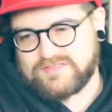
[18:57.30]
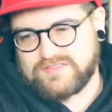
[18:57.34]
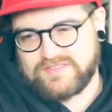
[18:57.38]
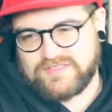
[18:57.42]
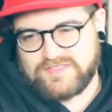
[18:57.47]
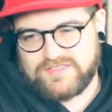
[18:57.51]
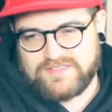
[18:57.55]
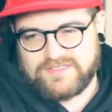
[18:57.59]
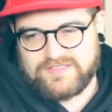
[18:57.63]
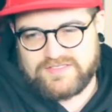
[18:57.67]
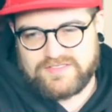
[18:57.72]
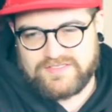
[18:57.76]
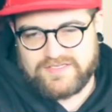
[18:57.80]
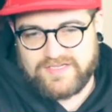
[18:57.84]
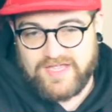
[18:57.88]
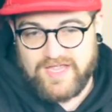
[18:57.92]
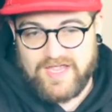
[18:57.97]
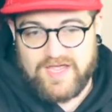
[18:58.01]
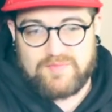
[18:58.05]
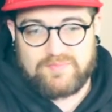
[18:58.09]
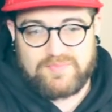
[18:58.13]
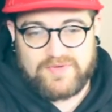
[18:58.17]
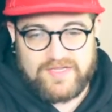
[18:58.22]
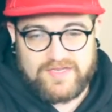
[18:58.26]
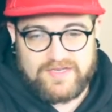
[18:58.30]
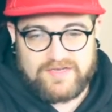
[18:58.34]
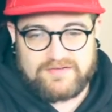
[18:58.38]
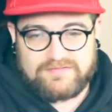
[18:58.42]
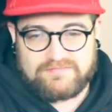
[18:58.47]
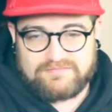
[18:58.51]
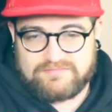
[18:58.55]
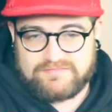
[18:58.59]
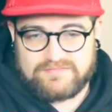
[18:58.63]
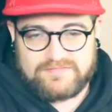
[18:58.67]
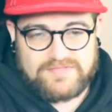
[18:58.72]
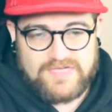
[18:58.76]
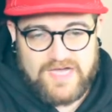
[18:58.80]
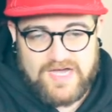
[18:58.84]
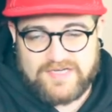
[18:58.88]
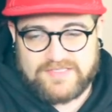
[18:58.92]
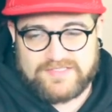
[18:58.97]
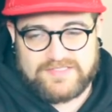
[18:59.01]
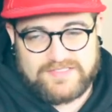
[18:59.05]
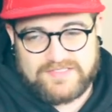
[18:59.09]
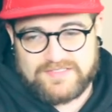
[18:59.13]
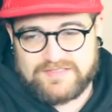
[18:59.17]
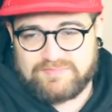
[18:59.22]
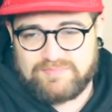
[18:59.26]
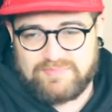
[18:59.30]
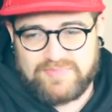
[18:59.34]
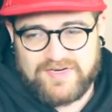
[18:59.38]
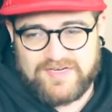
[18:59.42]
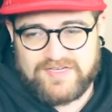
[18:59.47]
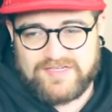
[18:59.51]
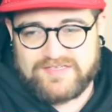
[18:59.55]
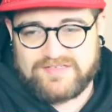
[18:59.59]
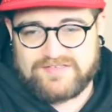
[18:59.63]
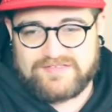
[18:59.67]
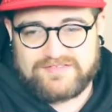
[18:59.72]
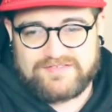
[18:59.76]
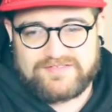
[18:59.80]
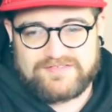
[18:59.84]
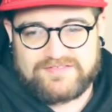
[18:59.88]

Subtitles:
it can be toxic, but